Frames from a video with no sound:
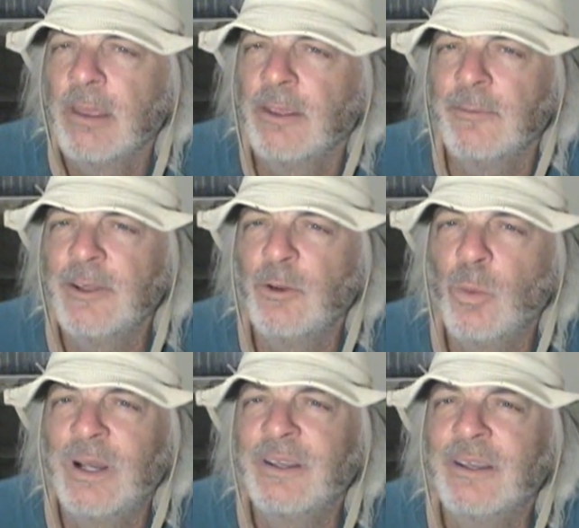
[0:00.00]
You mean you
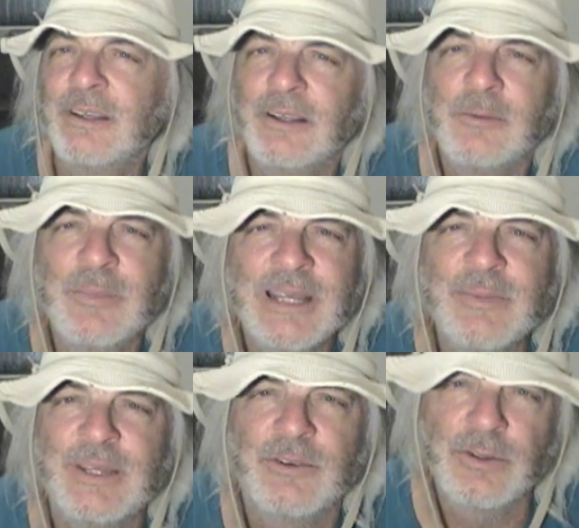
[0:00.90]
want an
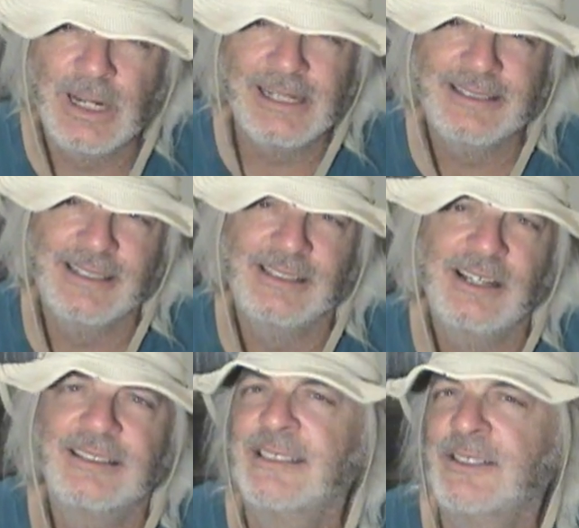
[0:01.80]
amendment to the United States
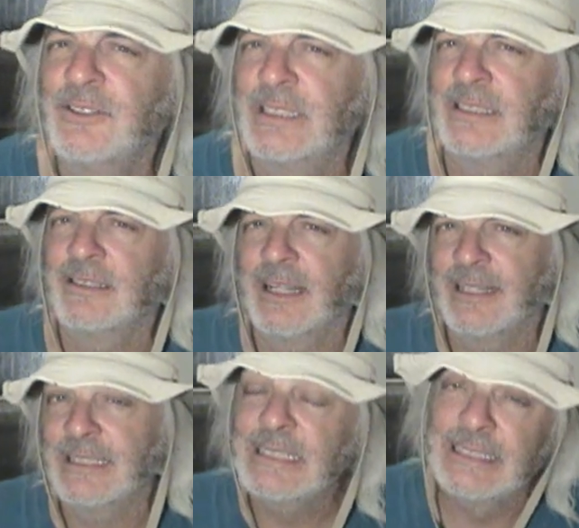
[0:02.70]
Constitution that
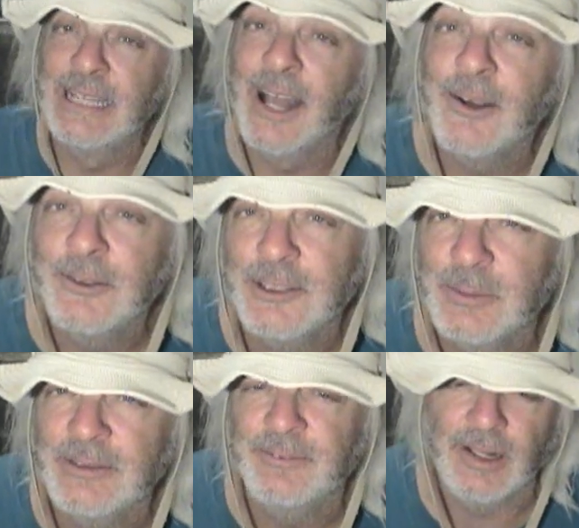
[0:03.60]
is known to be